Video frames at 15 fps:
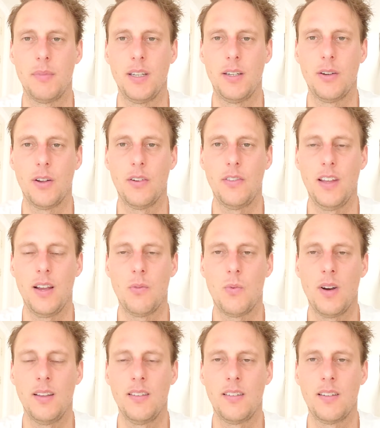because they
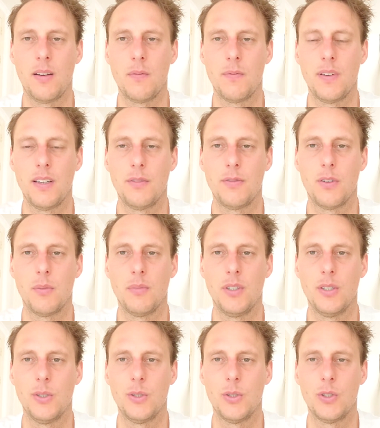want something from
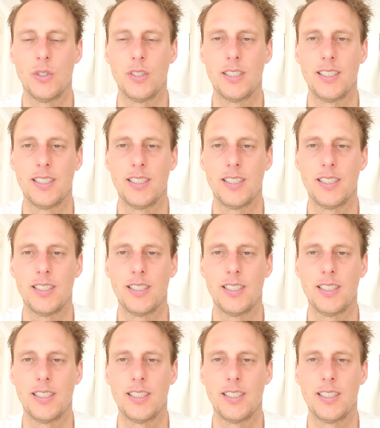you.